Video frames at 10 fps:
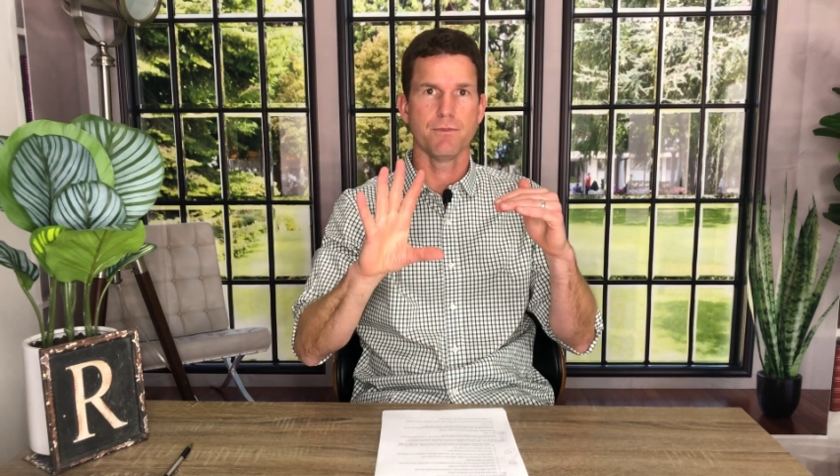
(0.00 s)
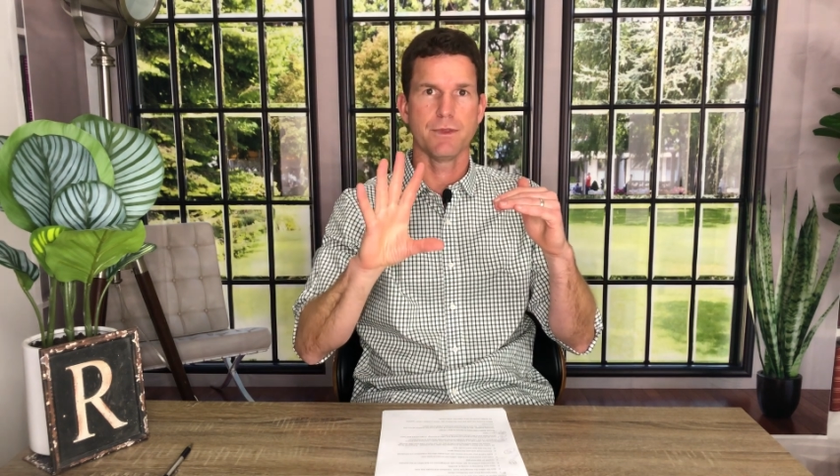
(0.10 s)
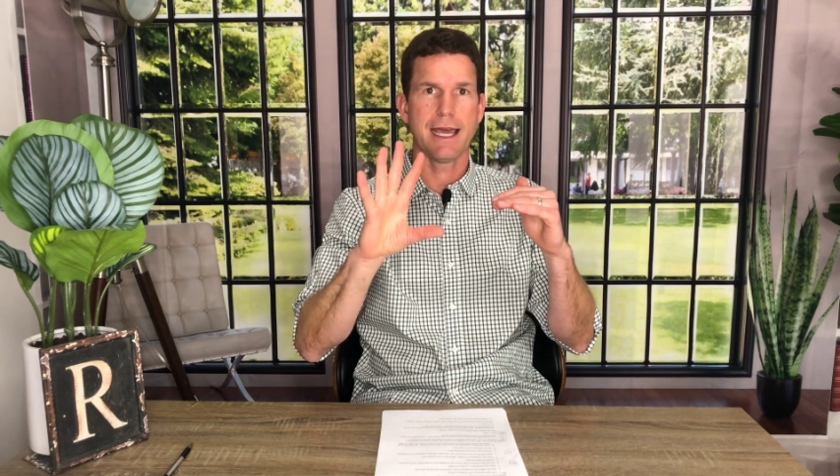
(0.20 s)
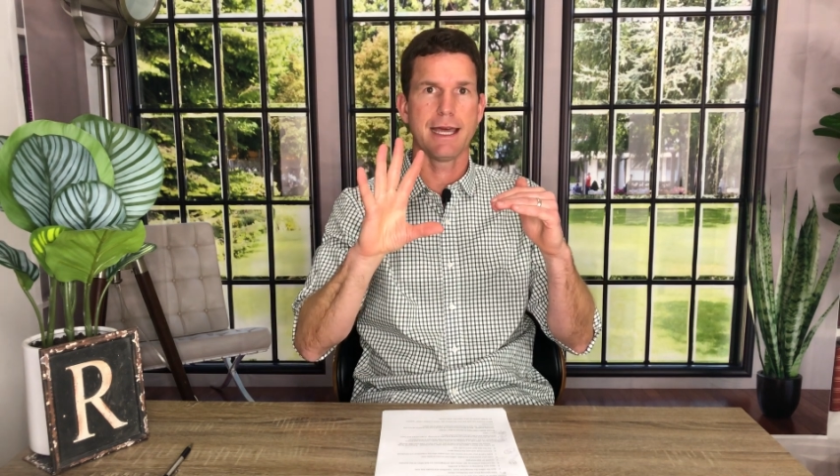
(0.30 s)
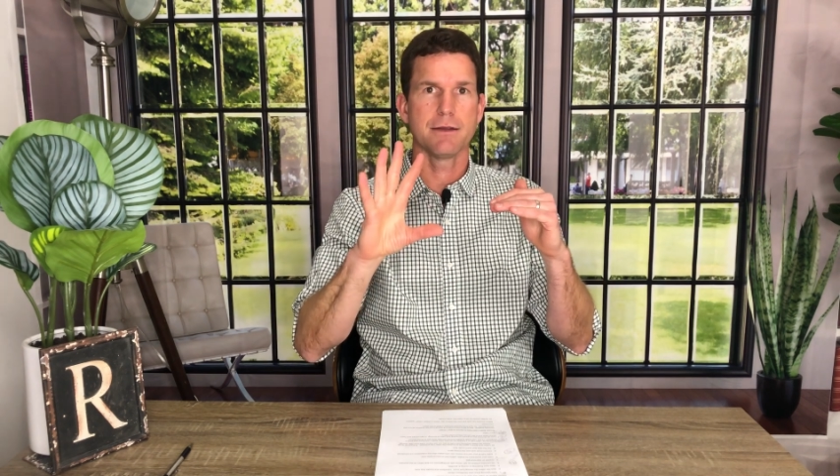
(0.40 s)

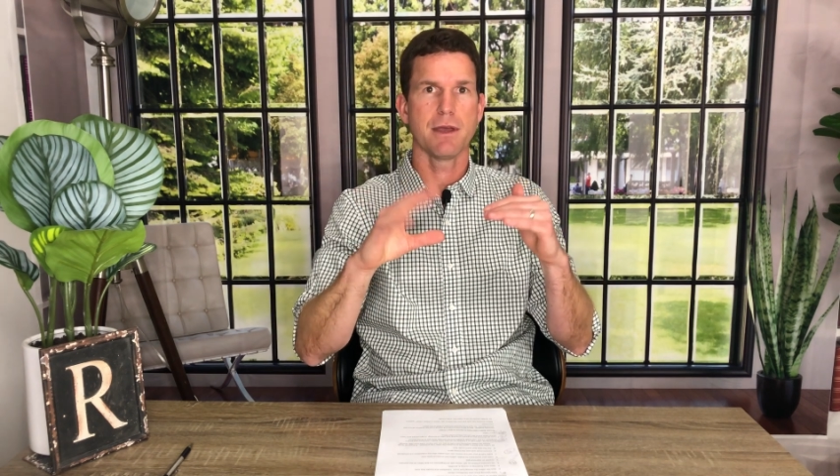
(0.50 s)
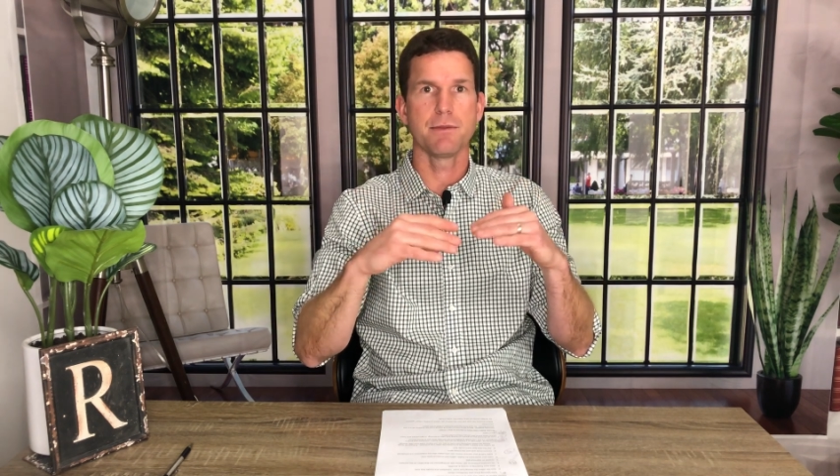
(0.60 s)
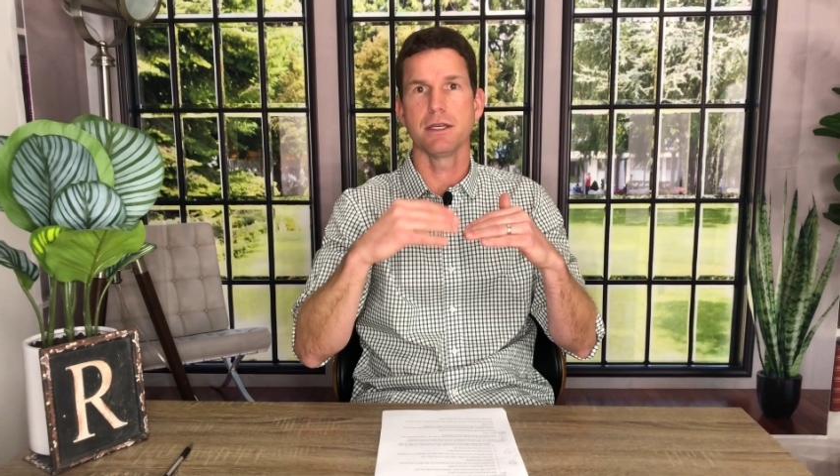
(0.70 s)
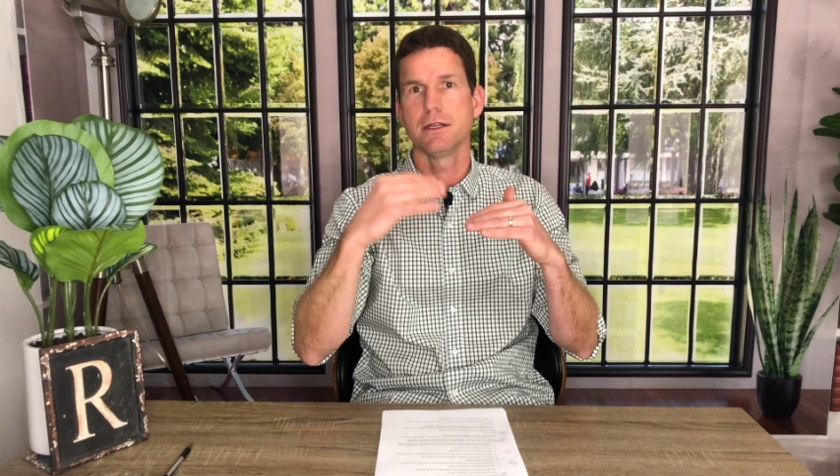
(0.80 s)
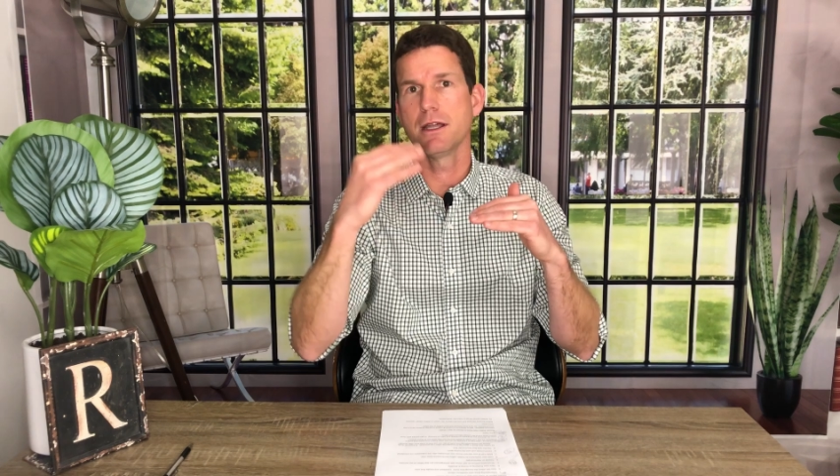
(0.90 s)
that
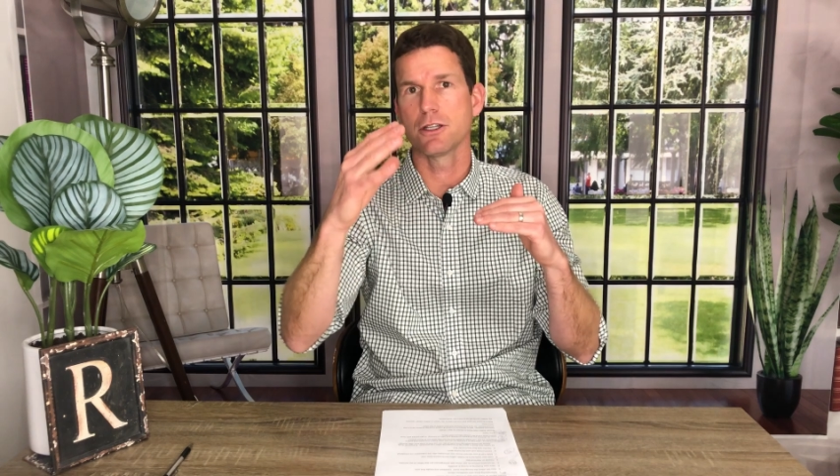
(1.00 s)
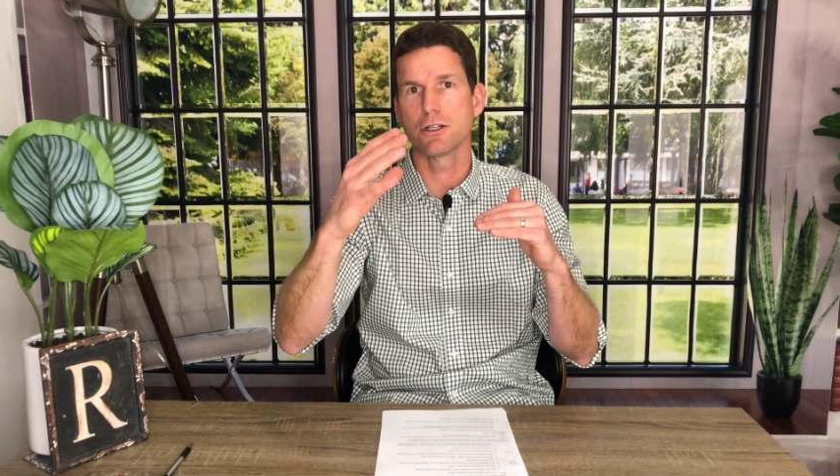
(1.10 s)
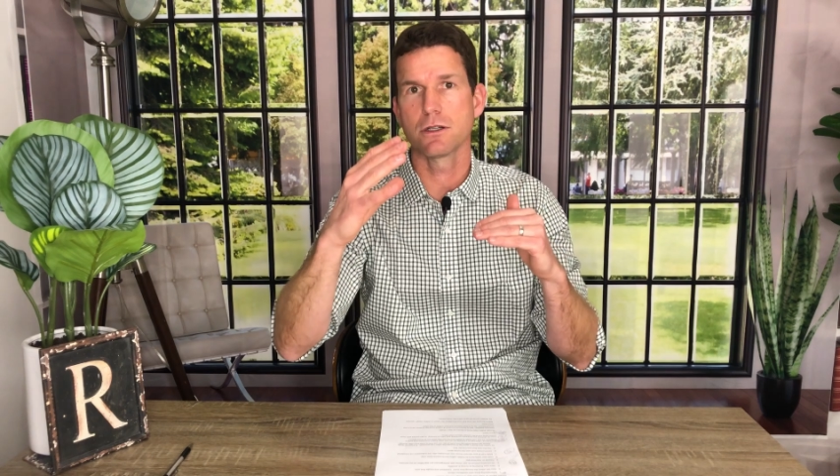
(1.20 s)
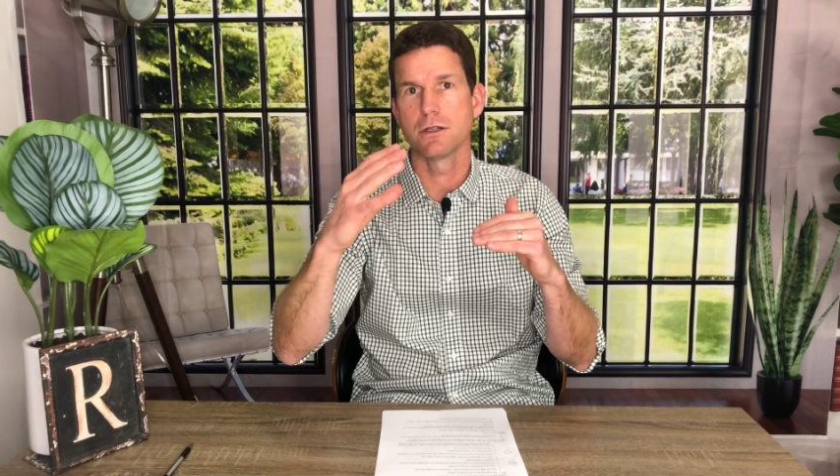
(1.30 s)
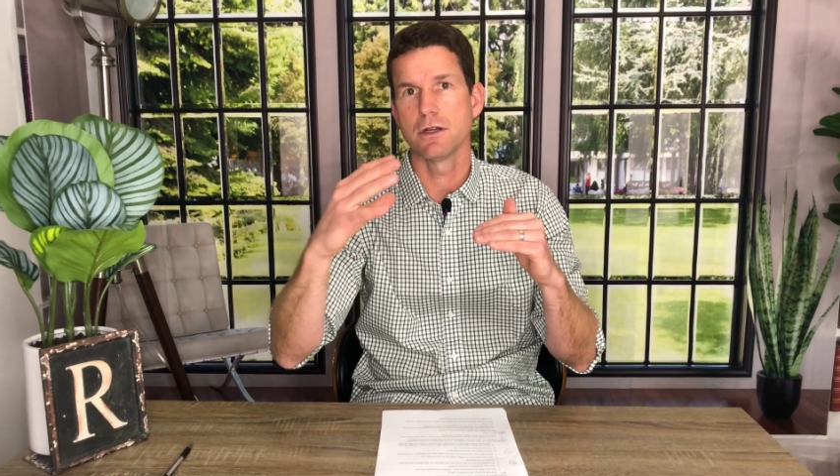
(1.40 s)
maybe
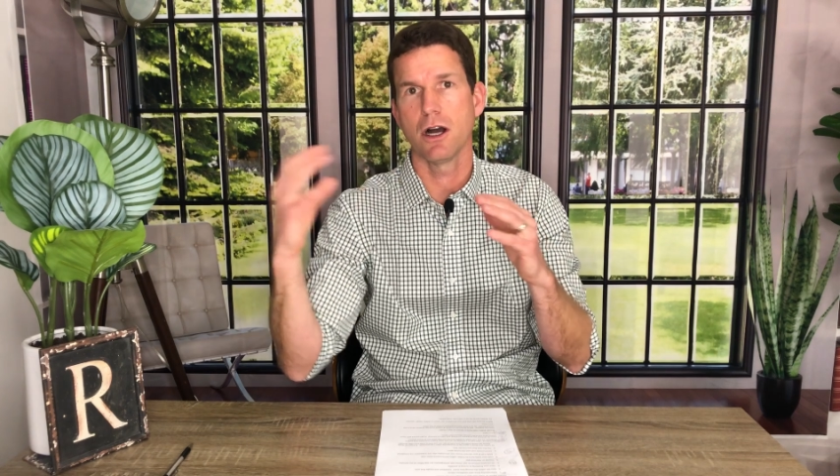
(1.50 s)
another